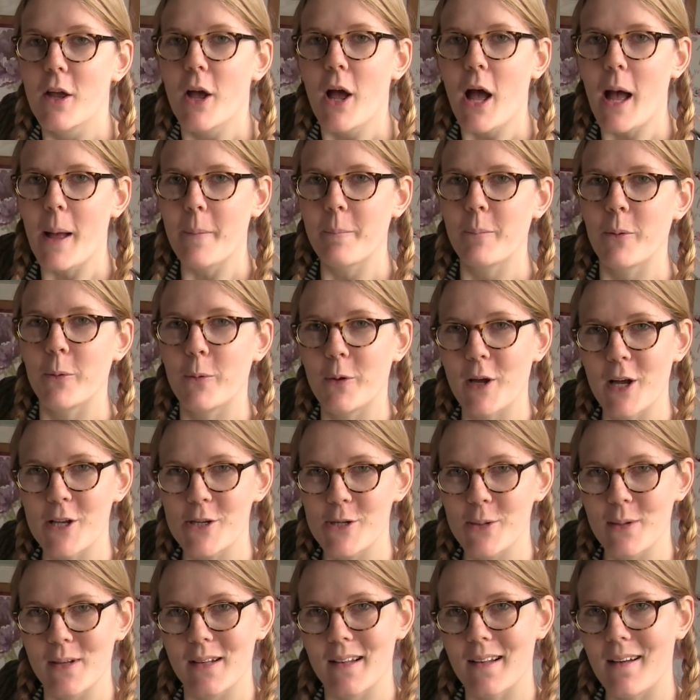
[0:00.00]
But what I'll
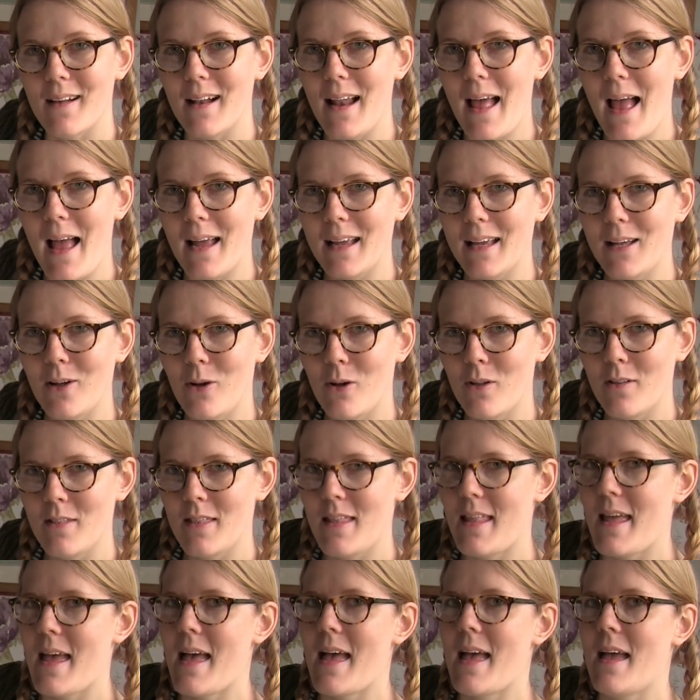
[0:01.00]
do is I'll hang it on
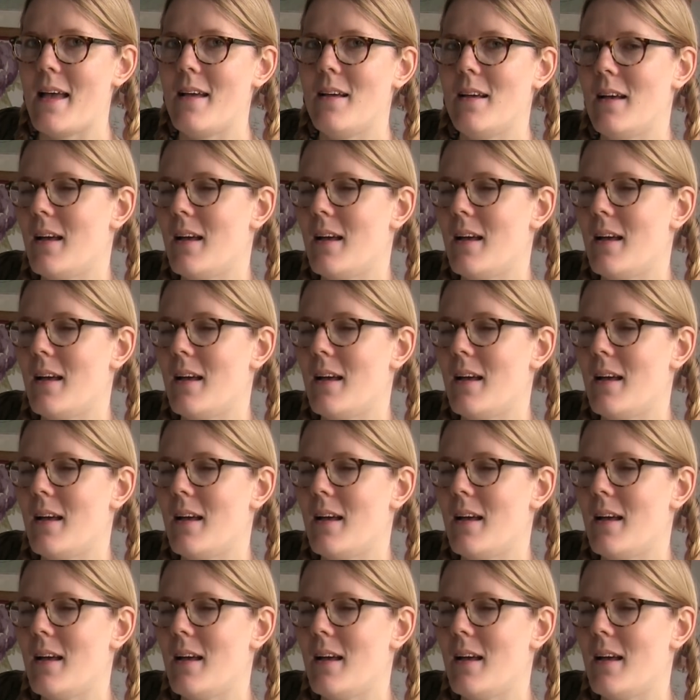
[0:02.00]
there